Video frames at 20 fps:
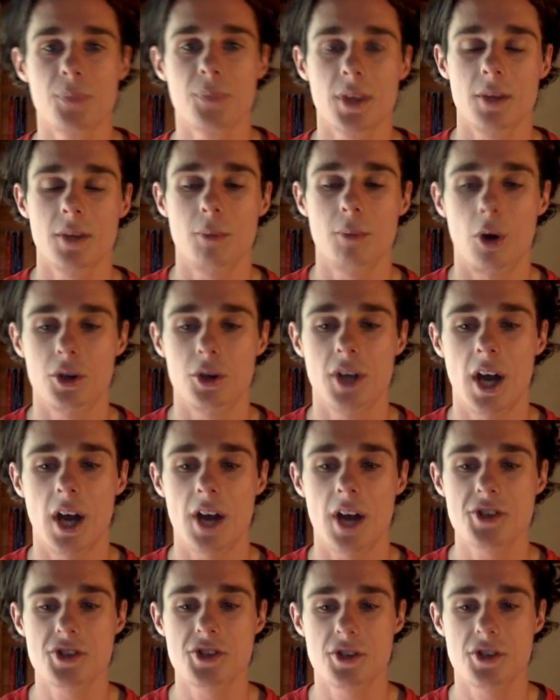
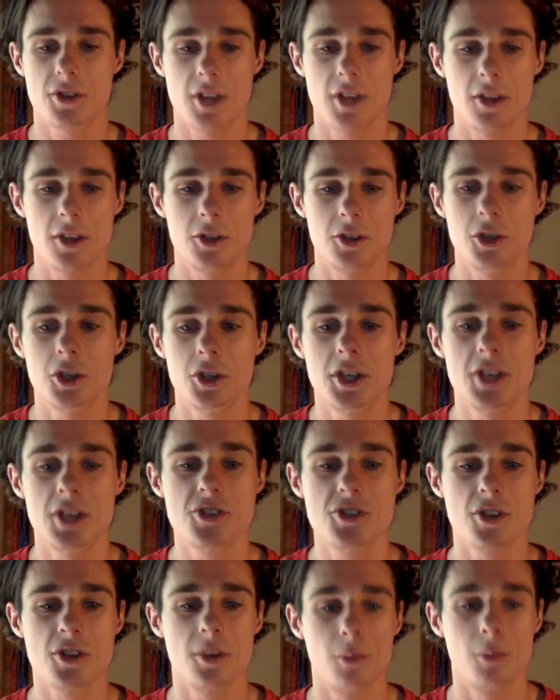podcast. They're the new
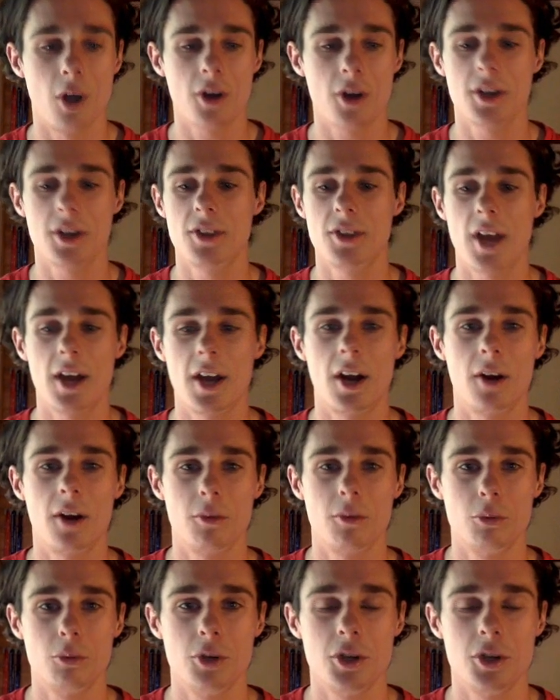kids on the block, and they
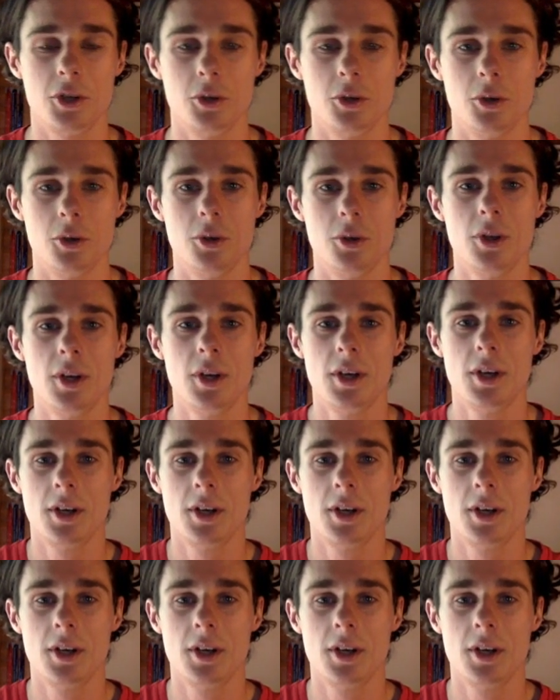are really good.